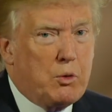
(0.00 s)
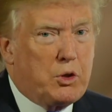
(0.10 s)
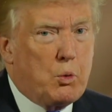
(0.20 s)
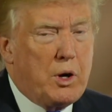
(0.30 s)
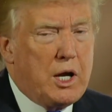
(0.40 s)

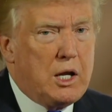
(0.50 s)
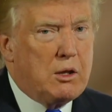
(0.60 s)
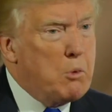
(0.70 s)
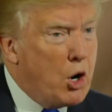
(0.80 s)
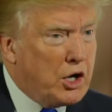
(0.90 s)
with the way
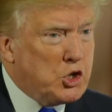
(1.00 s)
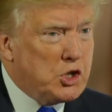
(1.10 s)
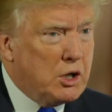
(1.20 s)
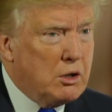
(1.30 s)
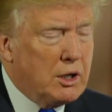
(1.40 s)
the
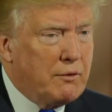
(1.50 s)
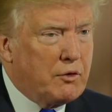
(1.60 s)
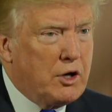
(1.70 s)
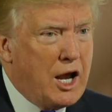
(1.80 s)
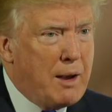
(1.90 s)
markets are going. I'm
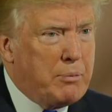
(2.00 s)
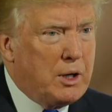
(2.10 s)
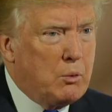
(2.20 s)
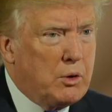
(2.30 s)
very happy